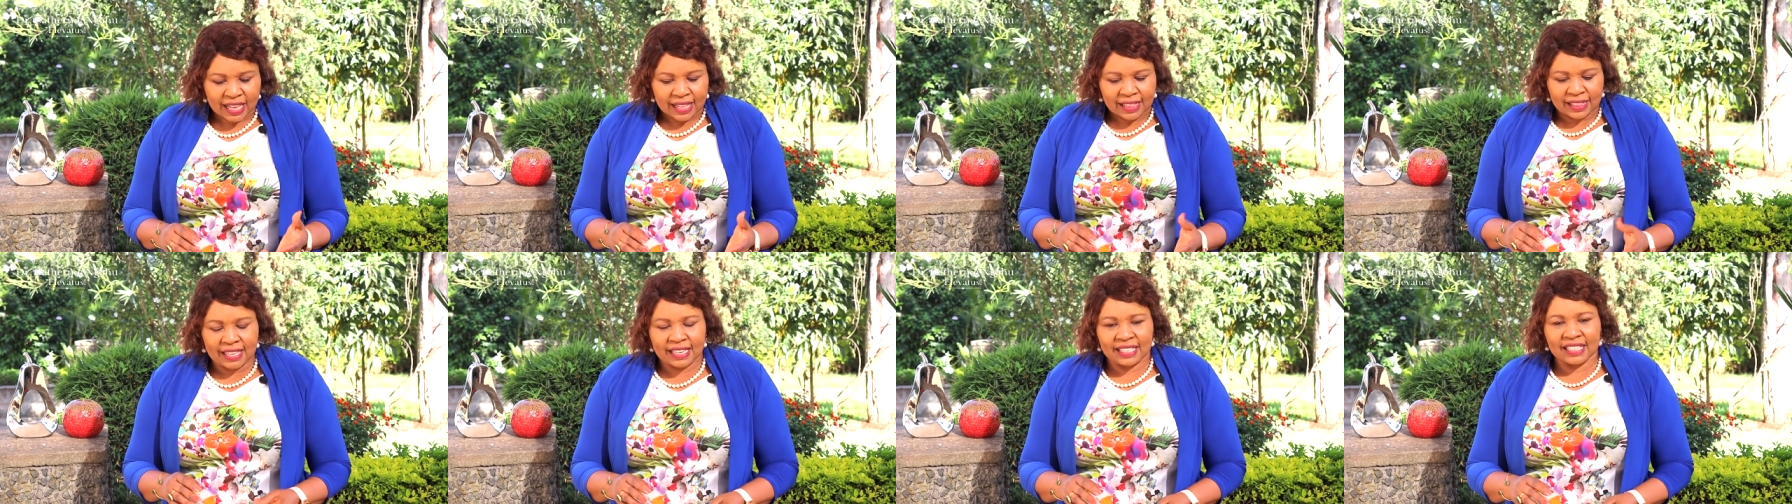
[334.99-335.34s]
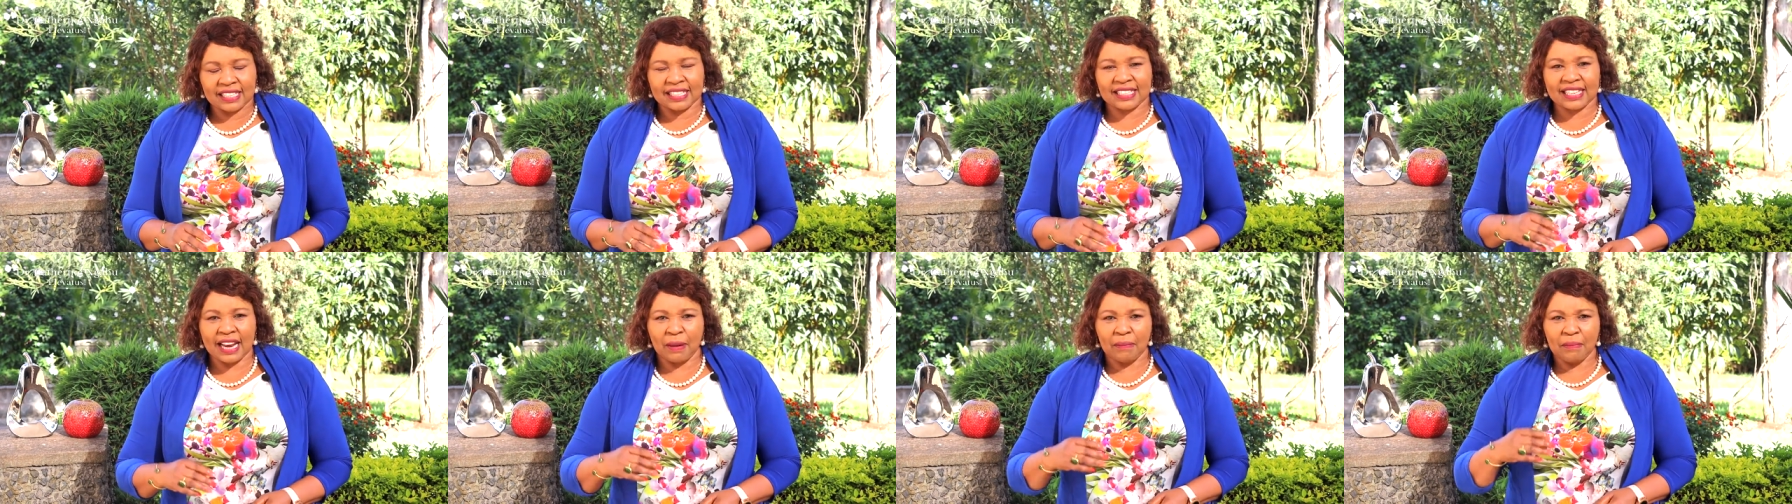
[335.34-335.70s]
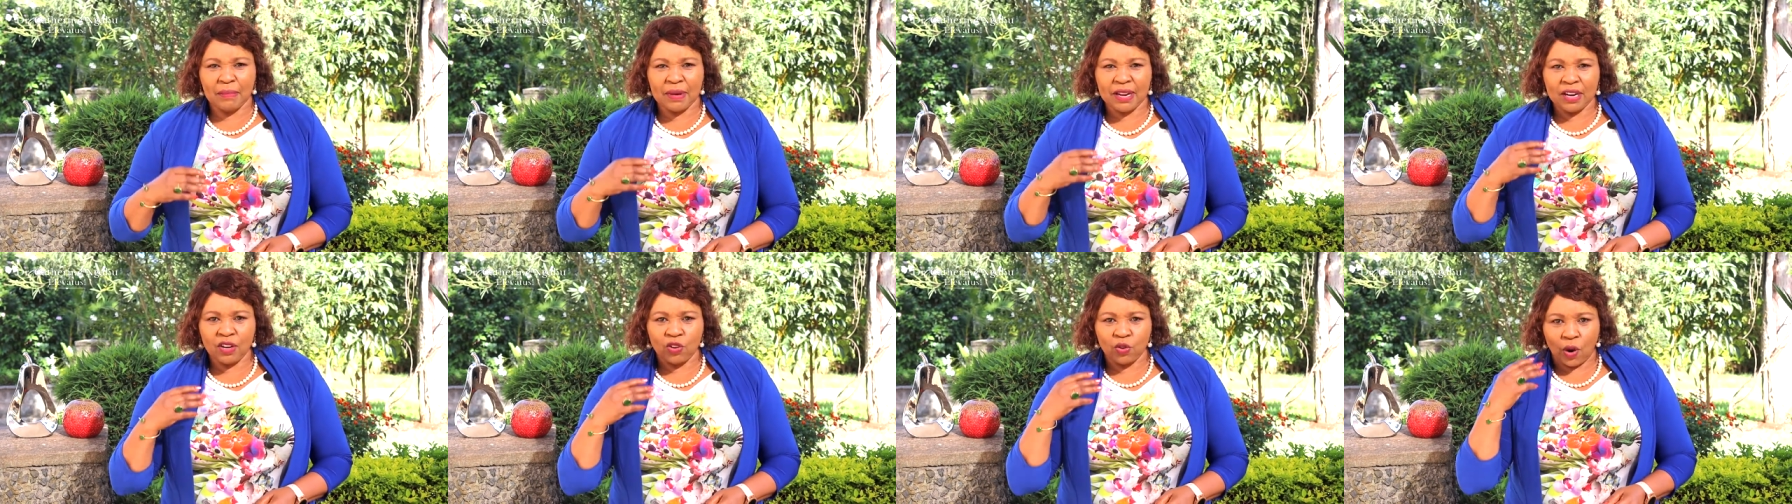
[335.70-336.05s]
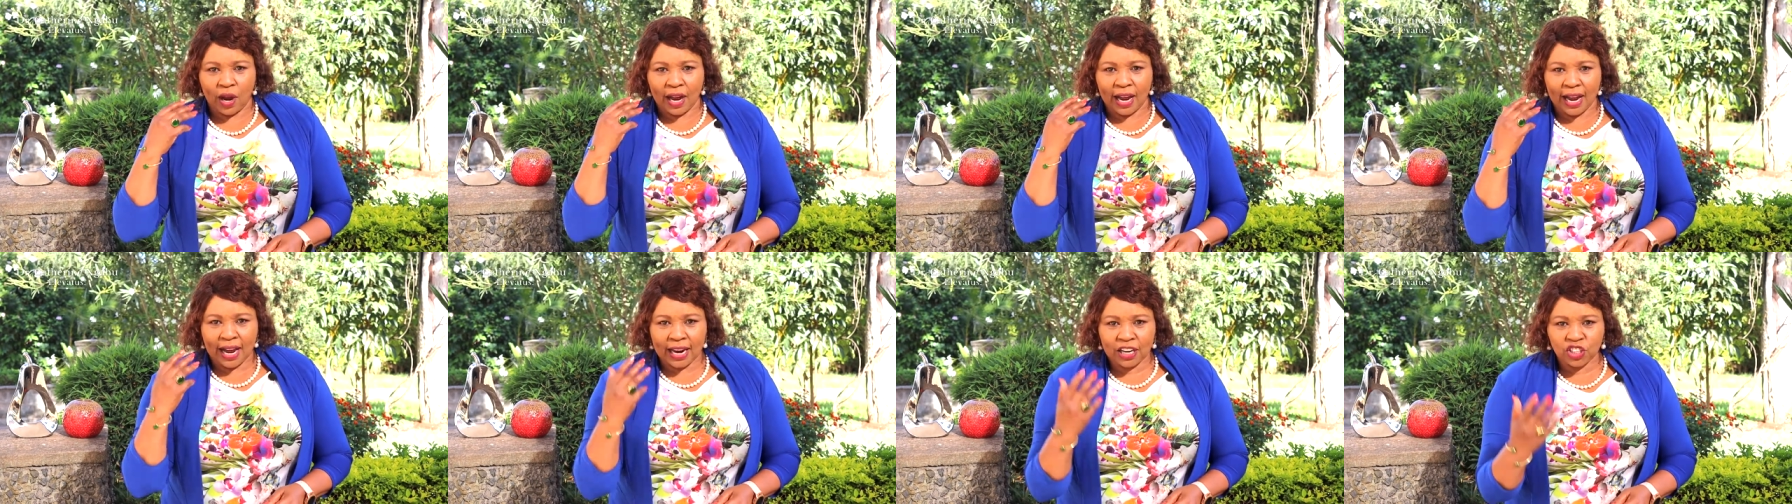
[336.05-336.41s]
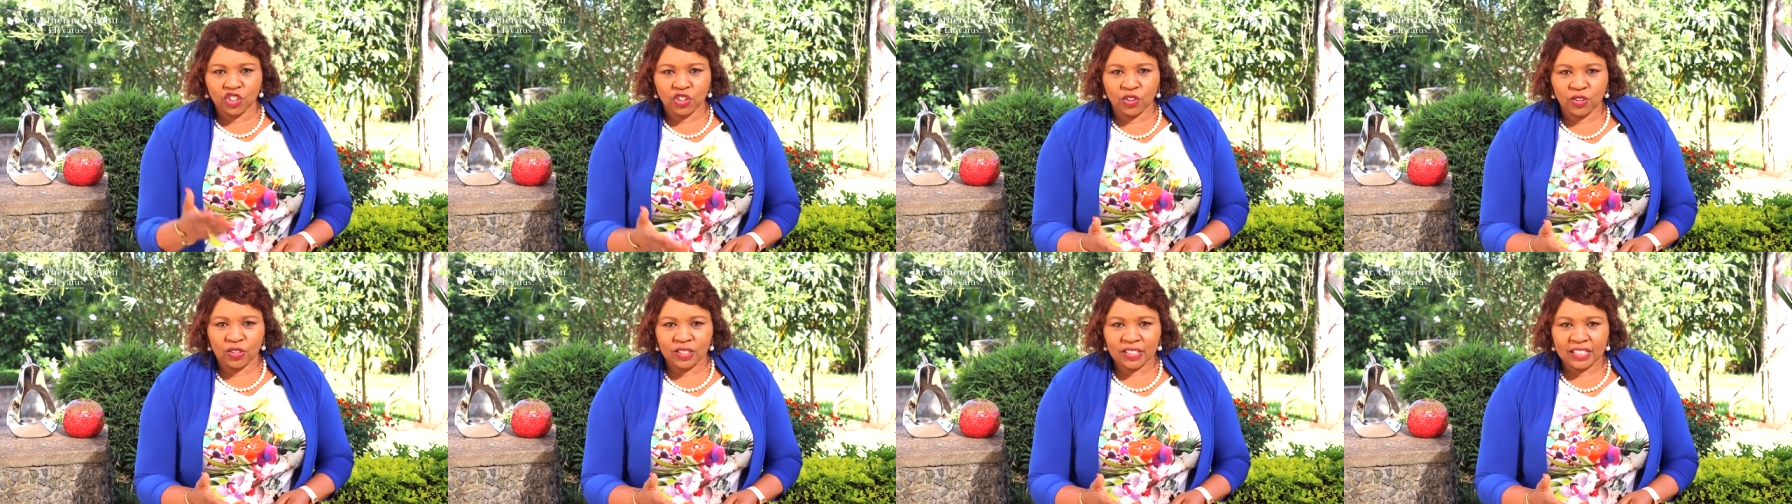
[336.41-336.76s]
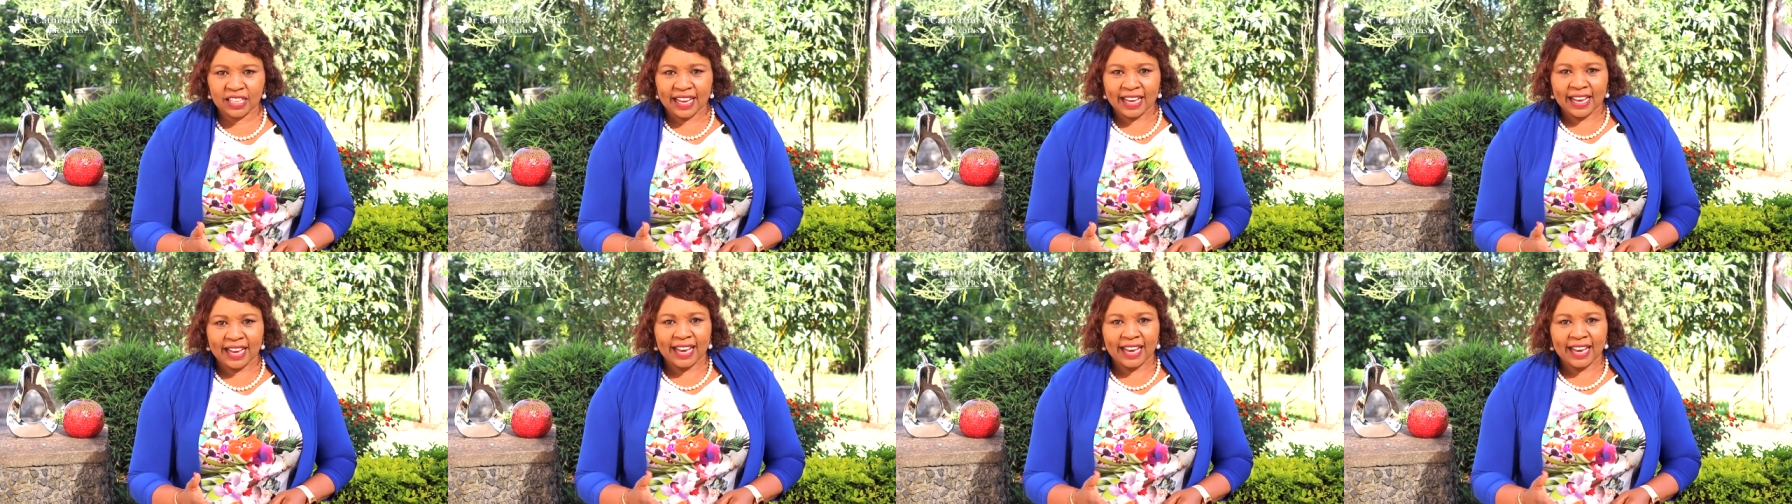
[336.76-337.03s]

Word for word: they determine your actions,